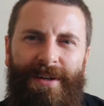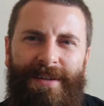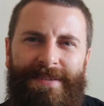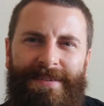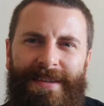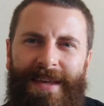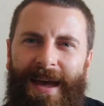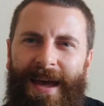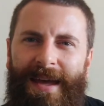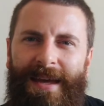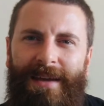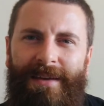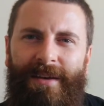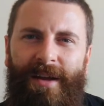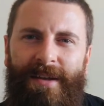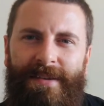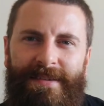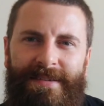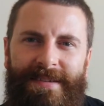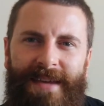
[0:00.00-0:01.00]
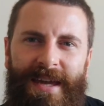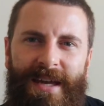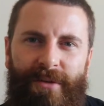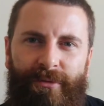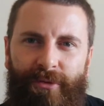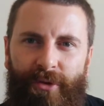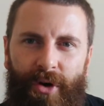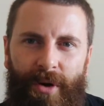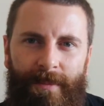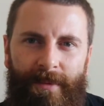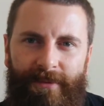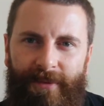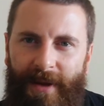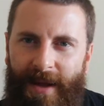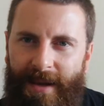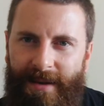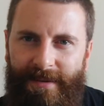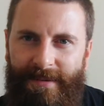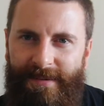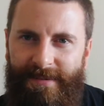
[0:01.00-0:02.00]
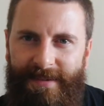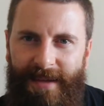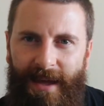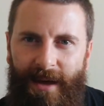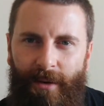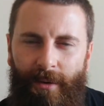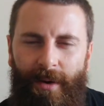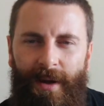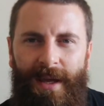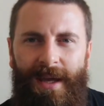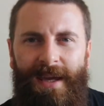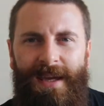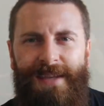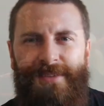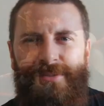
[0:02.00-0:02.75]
or 98, and Undertaker threw him off a Hell in a Cell.